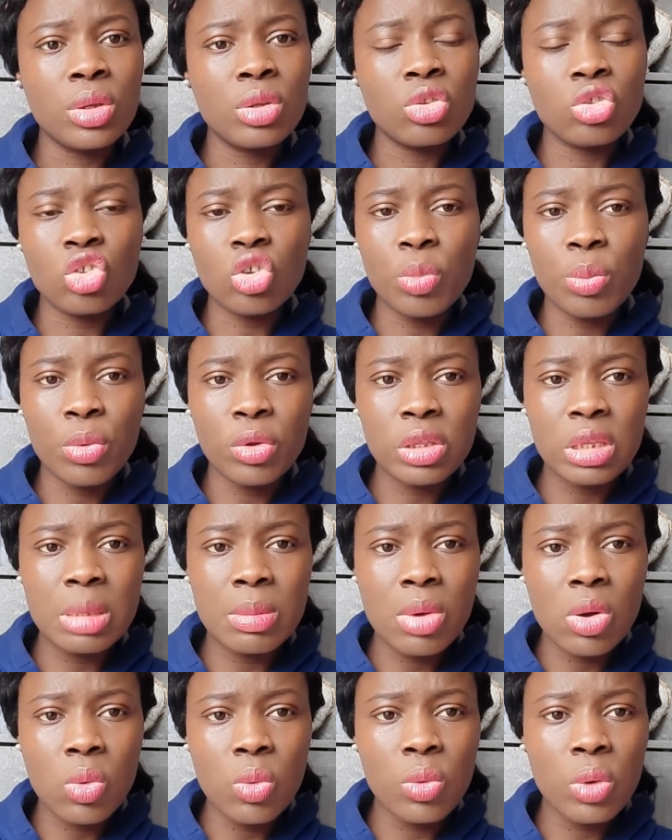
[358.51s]
Support
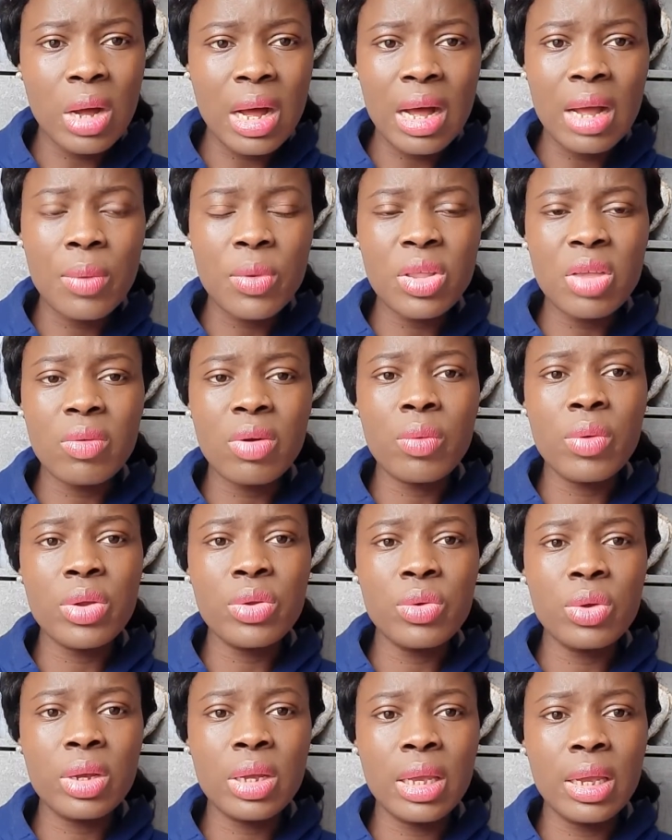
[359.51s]
him or her whatever way
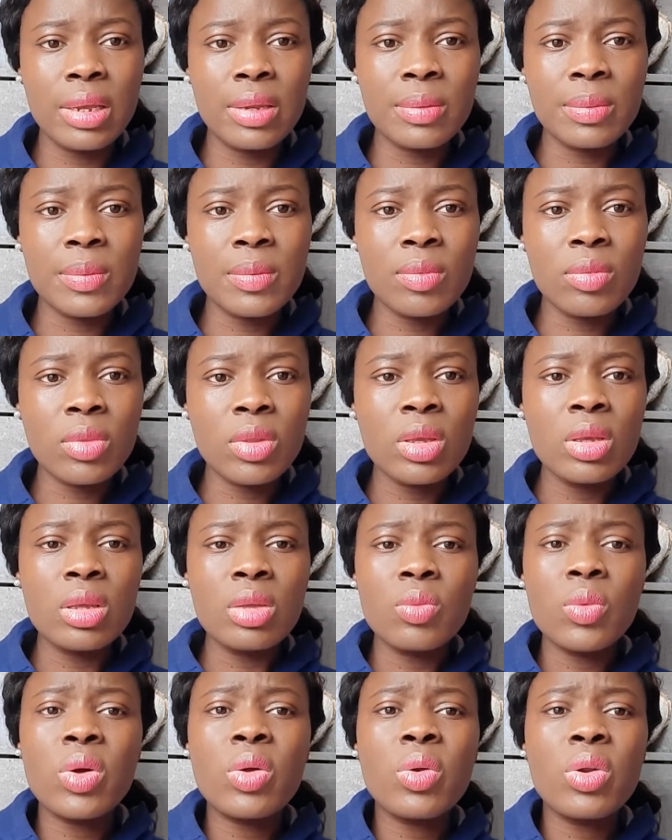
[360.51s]
you can.
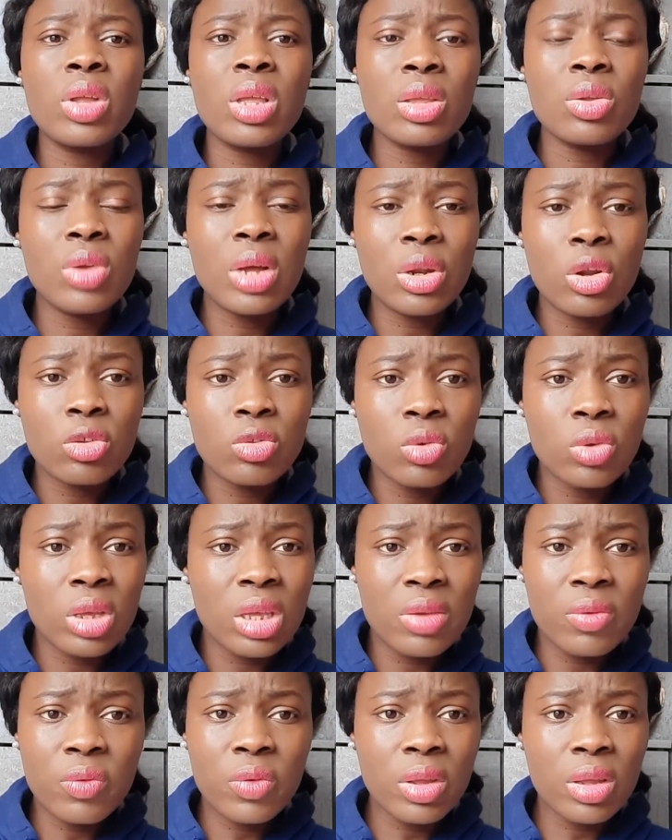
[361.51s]
Or you can also
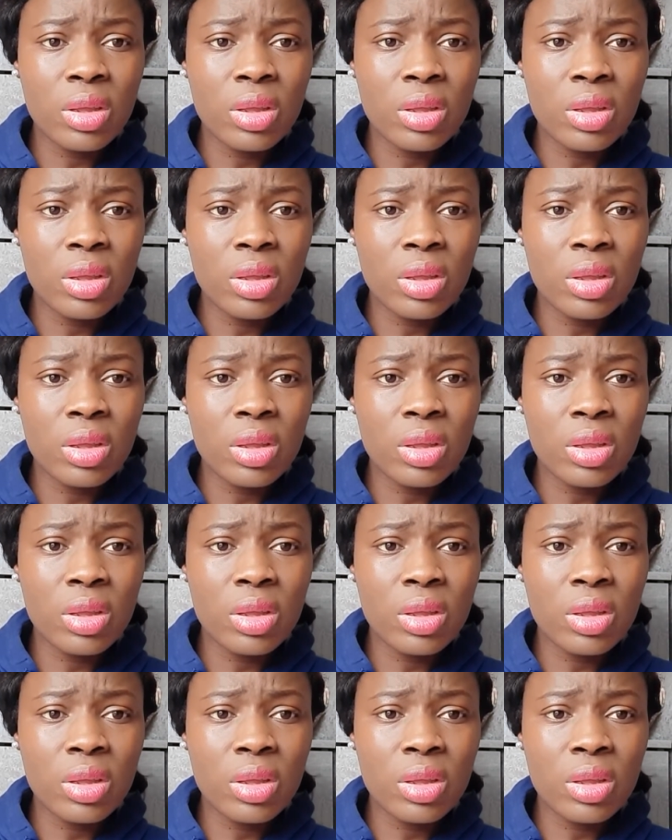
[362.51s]
give,